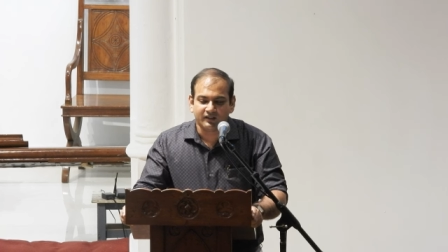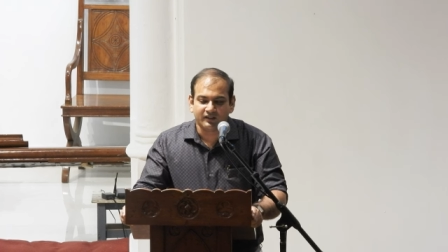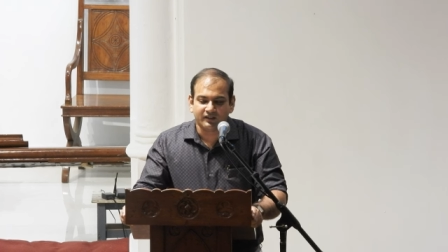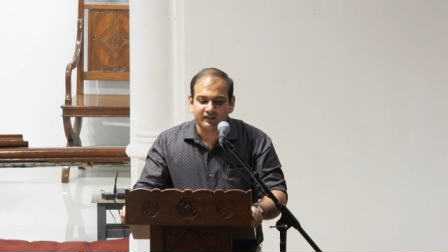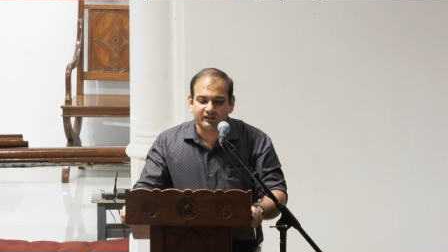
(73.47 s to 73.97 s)

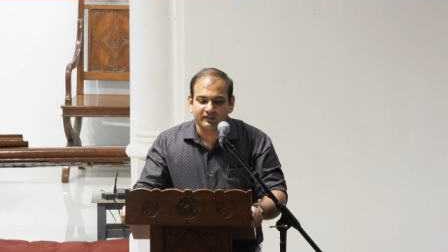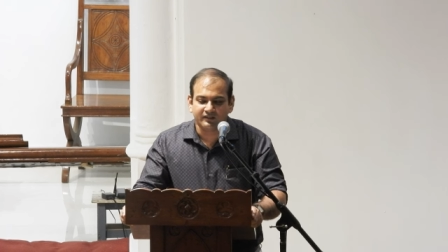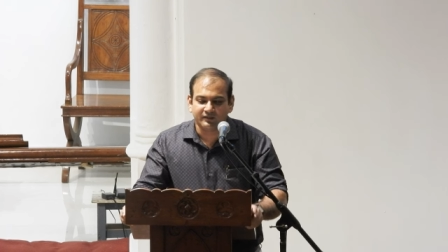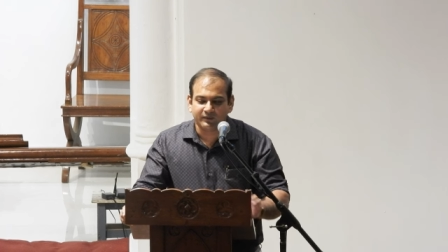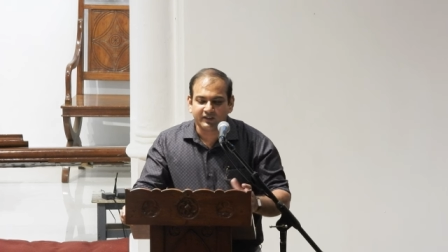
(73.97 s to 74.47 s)
uh,
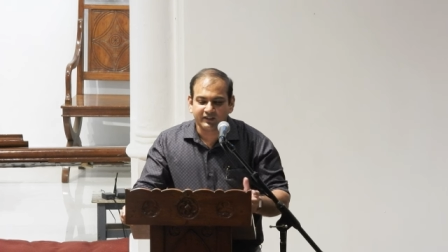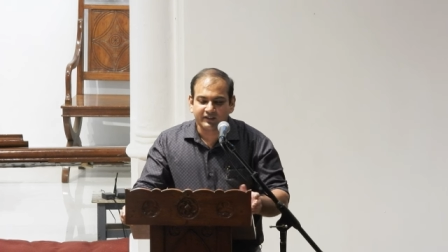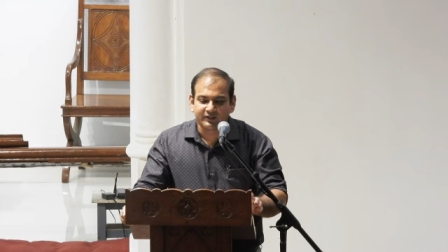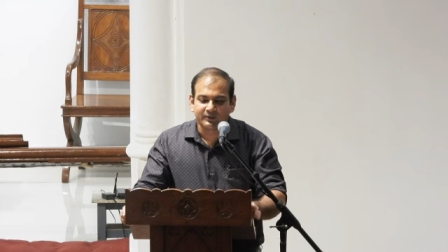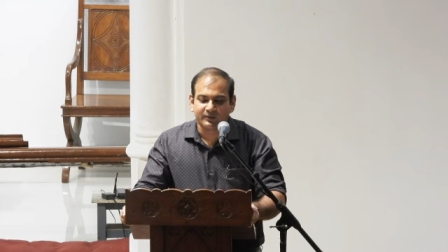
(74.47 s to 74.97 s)
the
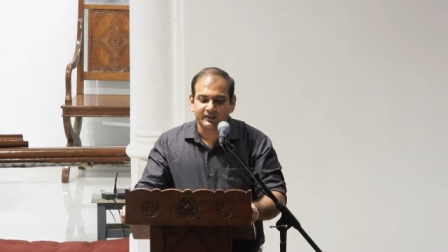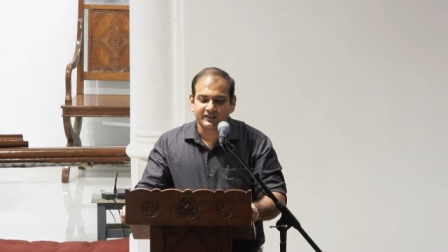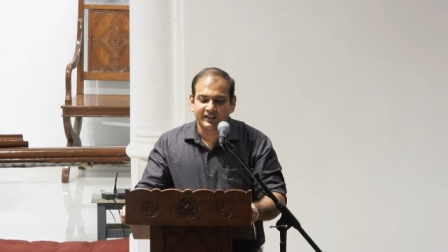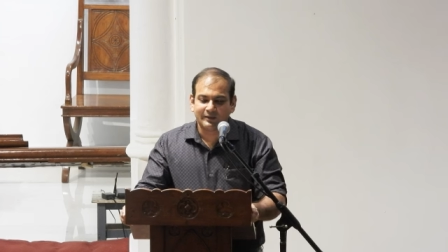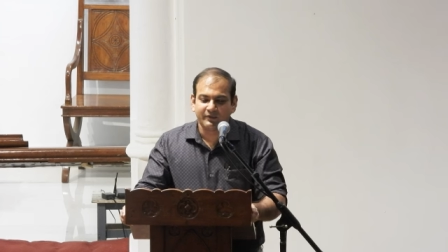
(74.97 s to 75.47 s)
volunteer who
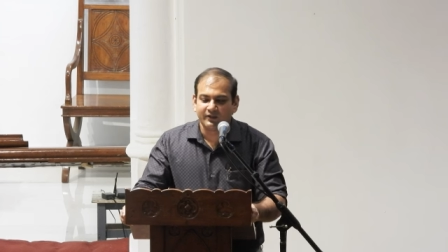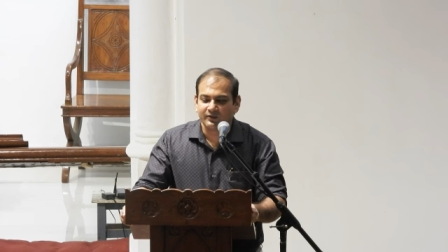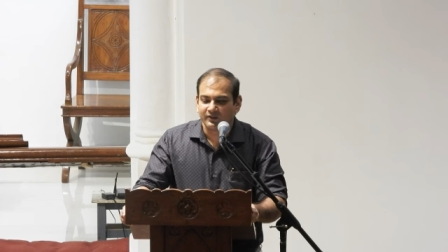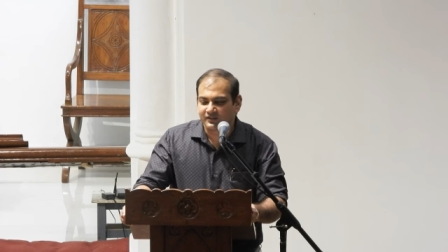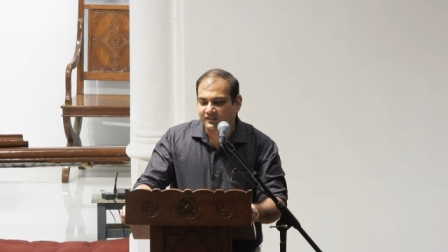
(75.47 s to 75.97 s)
was helping
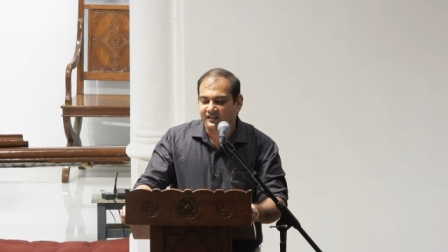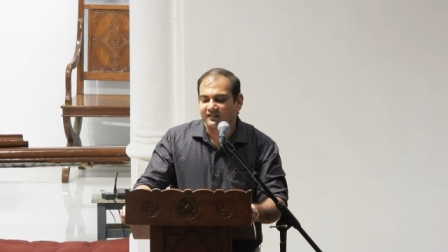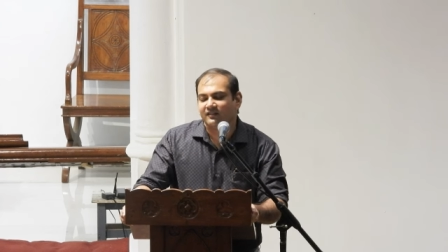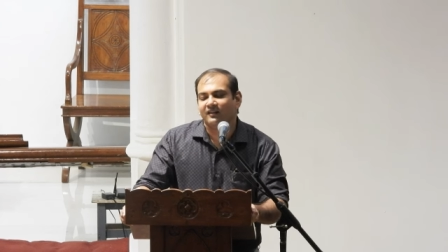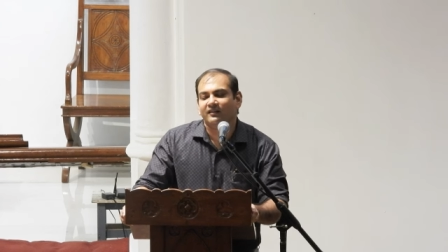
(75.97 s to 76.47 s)
out also
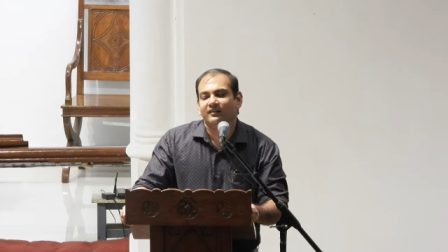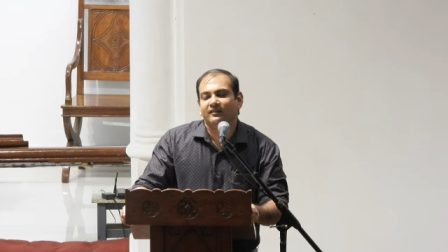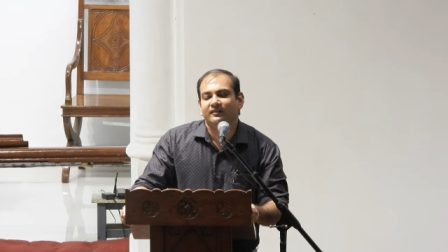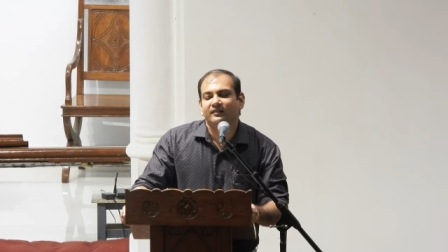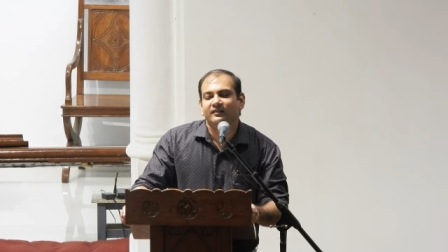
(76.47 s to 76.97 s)
said
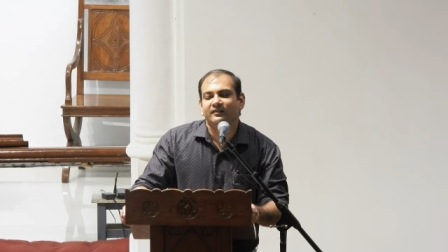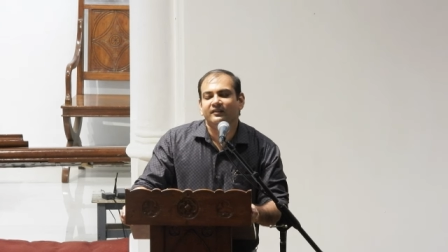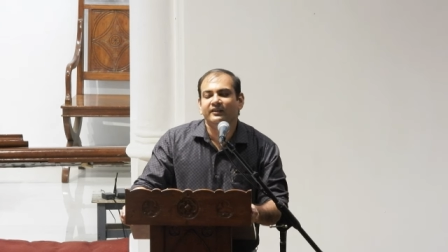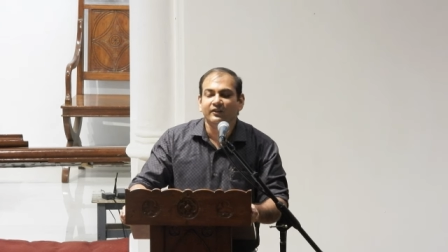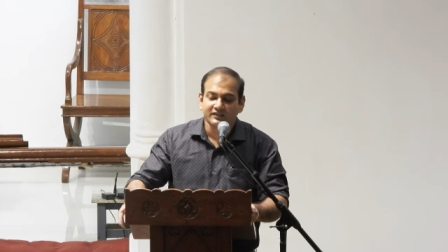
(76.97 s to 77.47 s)
that
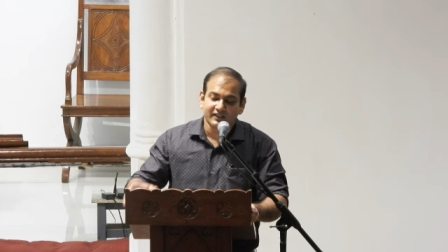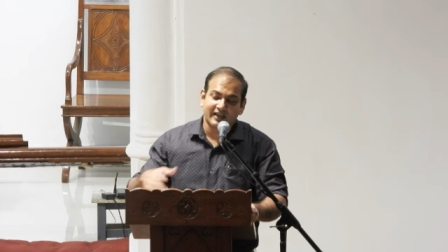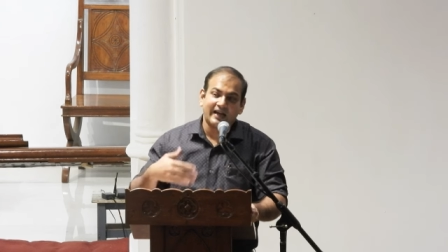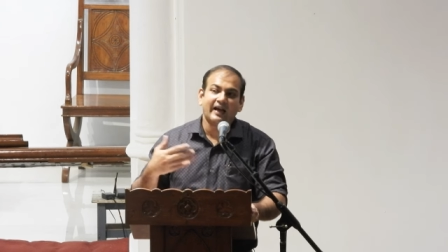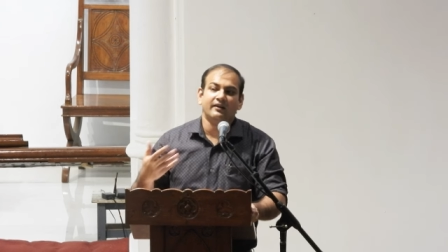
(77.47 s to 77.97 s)
he also
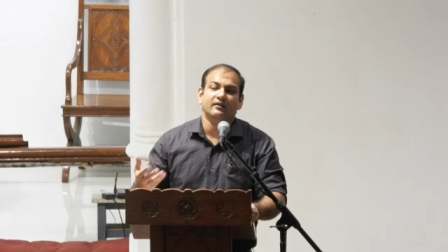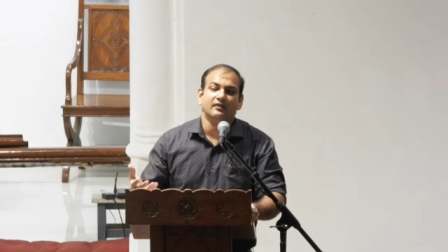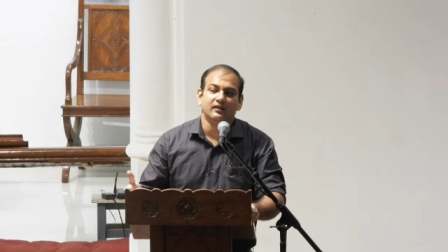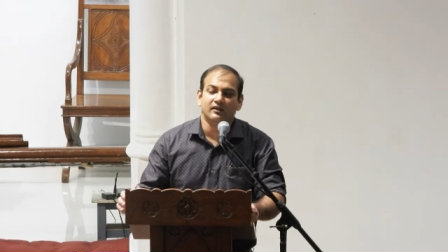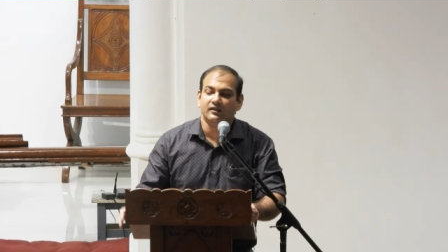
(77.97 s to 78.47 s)
had
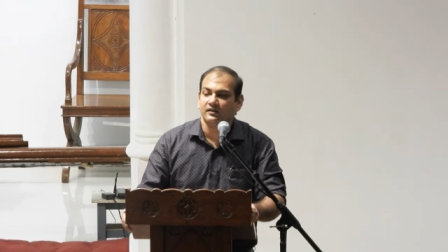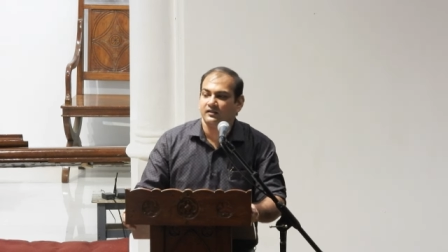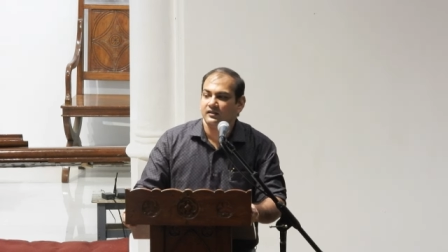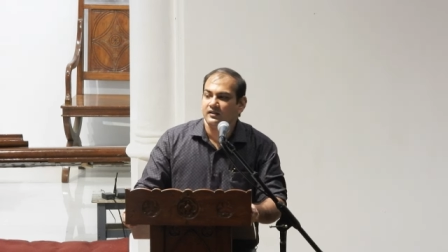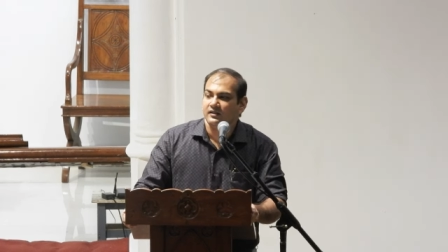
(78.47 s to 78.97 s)
uh,
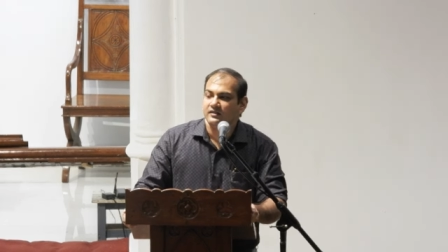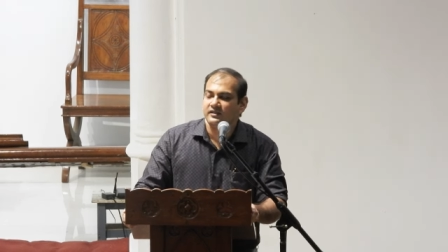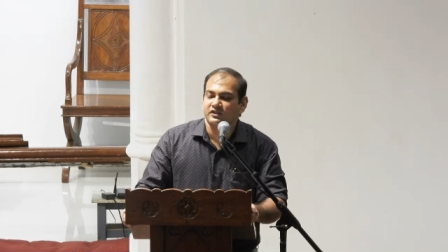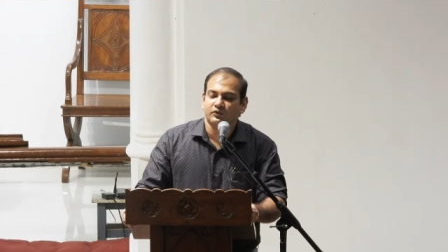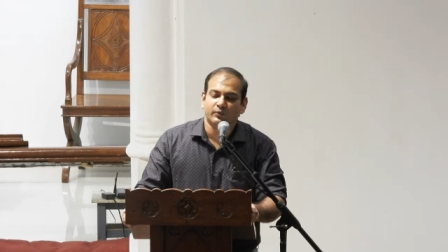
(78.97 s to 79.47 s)

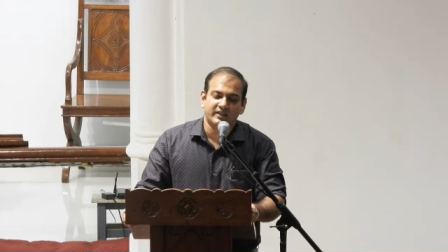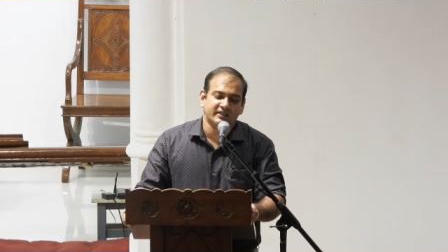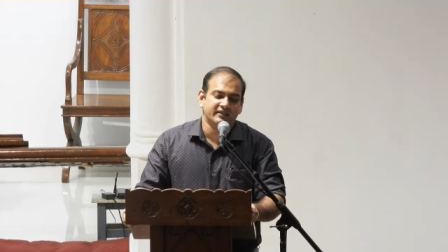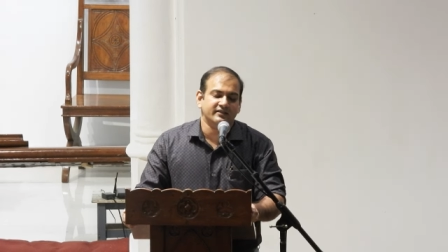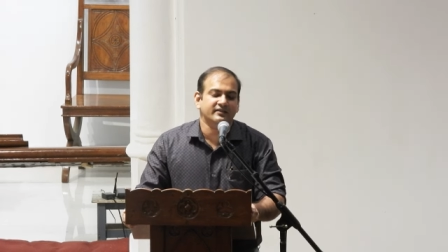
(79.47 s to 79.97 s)
such
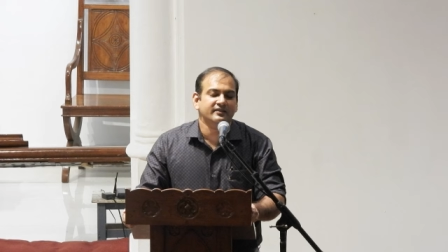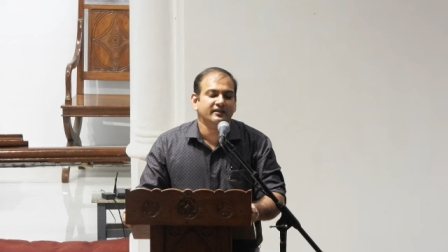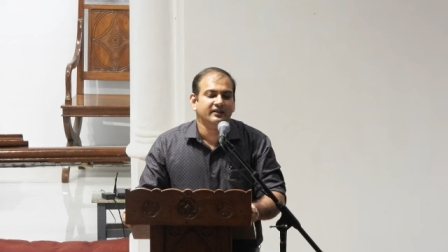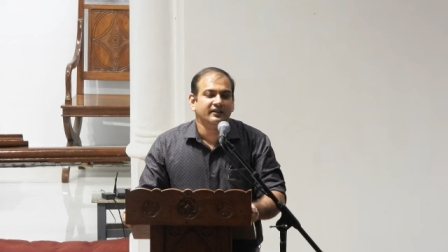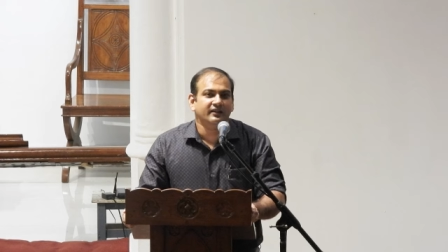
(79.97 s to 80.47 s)
questions.